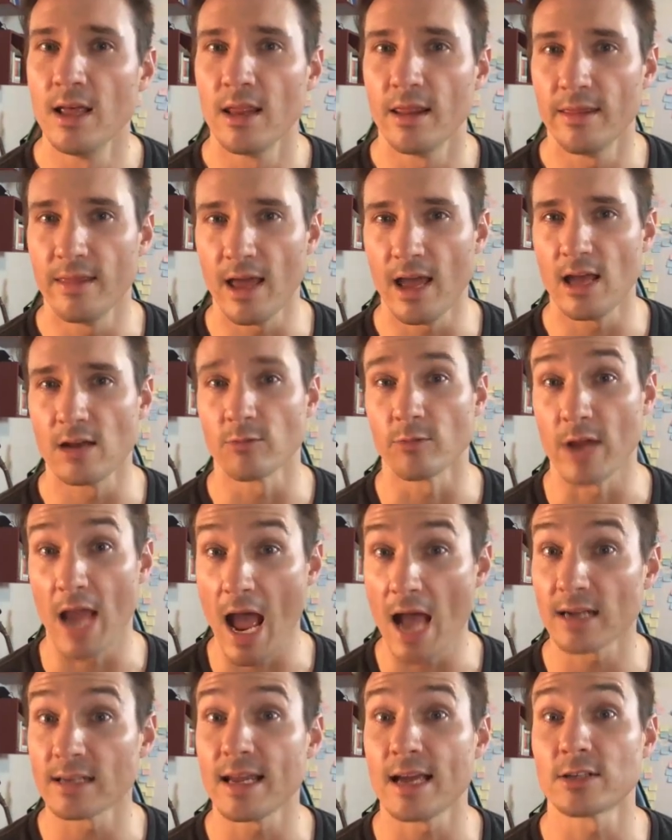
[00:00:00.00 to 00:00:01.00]
then
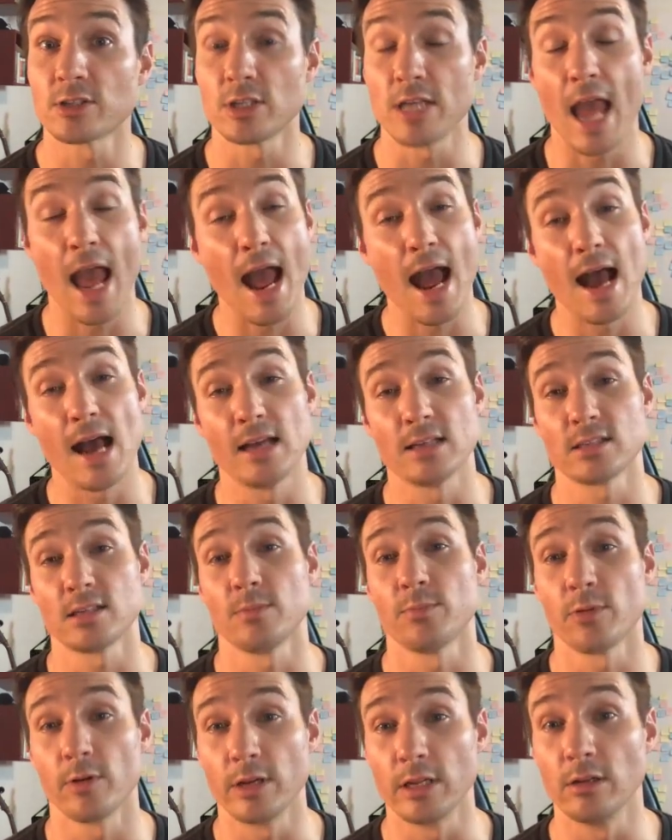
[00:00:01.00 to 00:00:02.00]
React actually has a
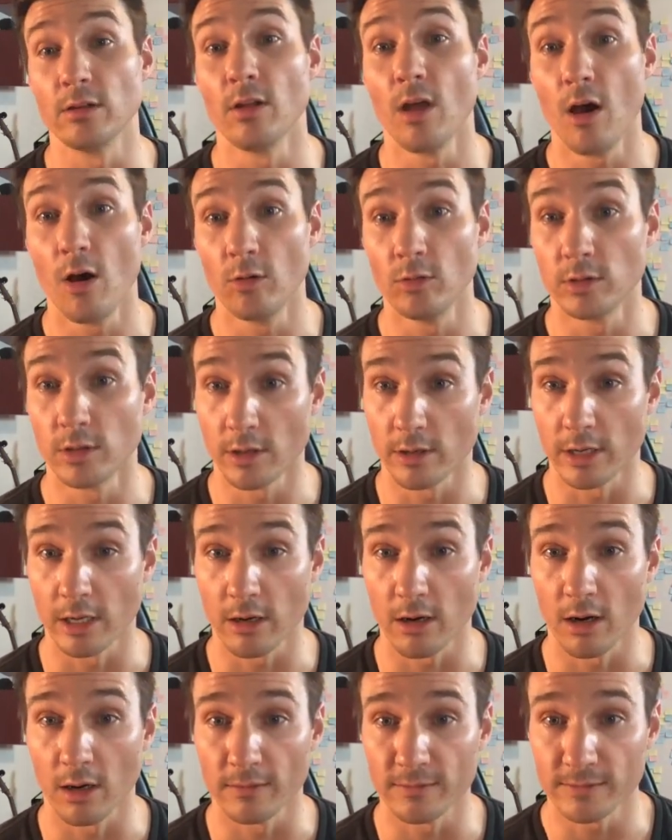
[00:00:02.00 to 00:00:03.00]
pretty low learning
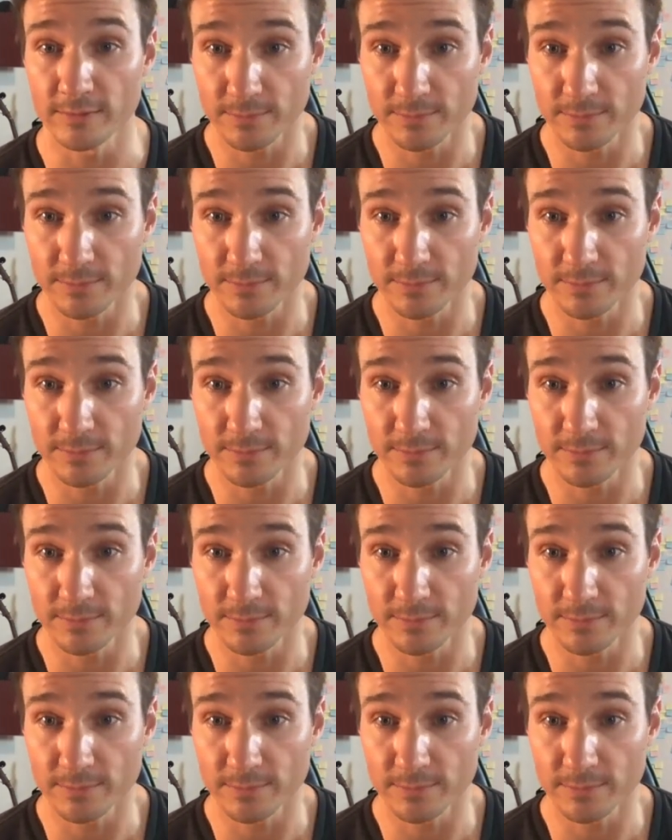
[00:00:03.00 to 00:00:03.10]
curve.